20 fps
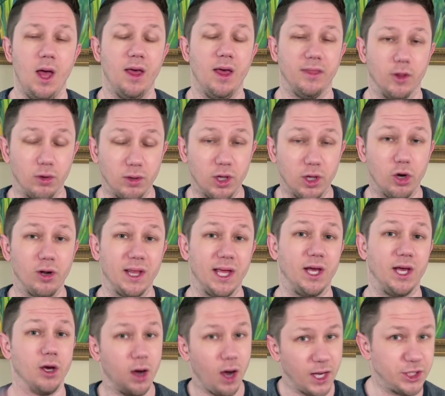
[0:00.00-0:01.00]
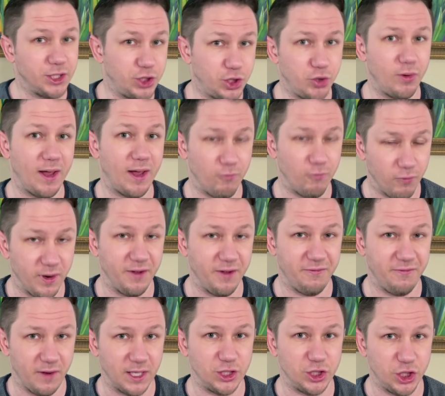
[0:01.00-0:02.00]
They'll literally cut you a
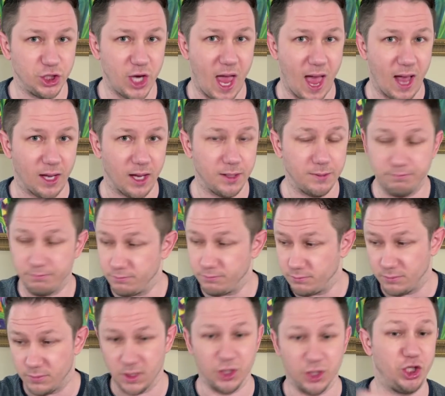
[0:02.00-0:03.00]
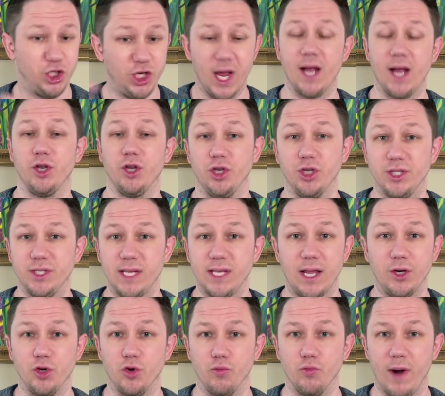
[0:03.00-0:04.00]
refund check, a check
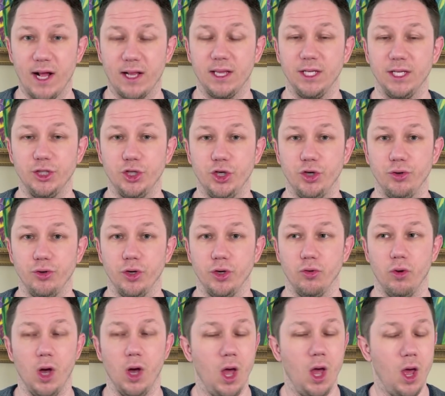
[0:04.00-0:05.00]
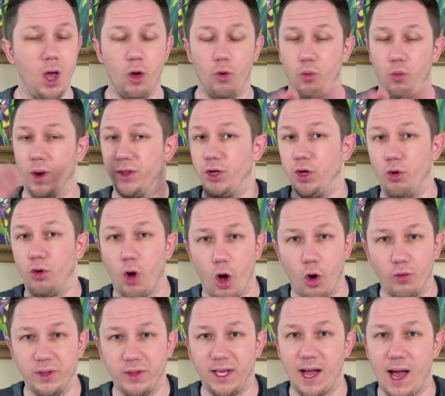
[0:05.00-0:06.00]
sent directly to you, whether you
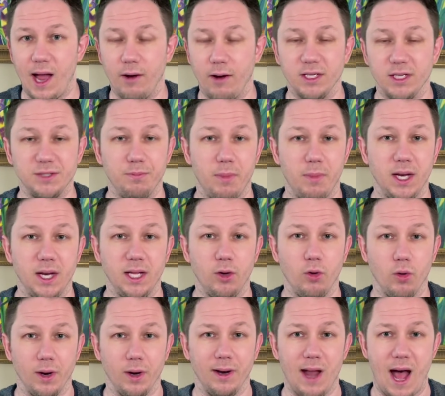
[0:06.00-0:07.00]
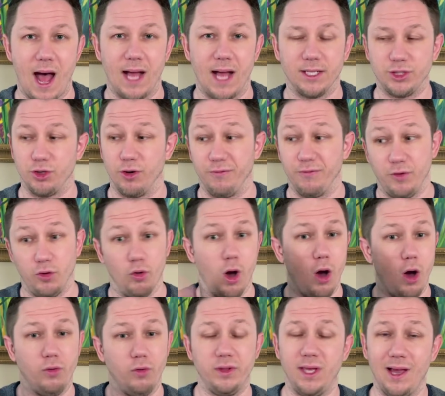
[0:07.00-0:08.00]
owe the IRS money or not. So if you
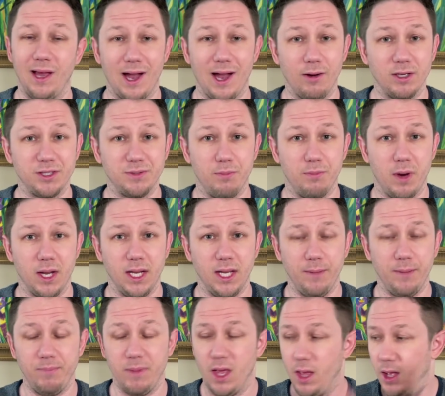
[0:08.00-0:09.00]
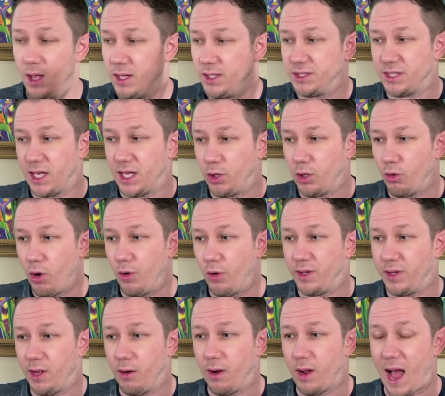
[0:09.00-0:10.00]
owe the IRS money, say you owe
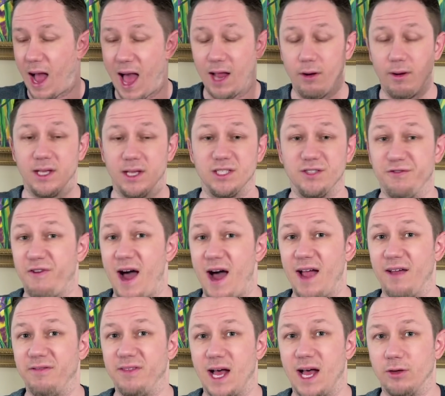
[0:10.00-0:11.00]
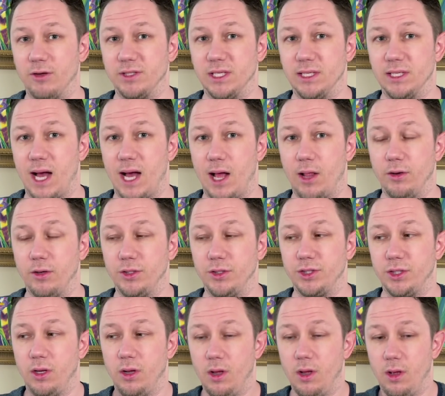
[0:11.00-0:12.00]
the IRS $5,000,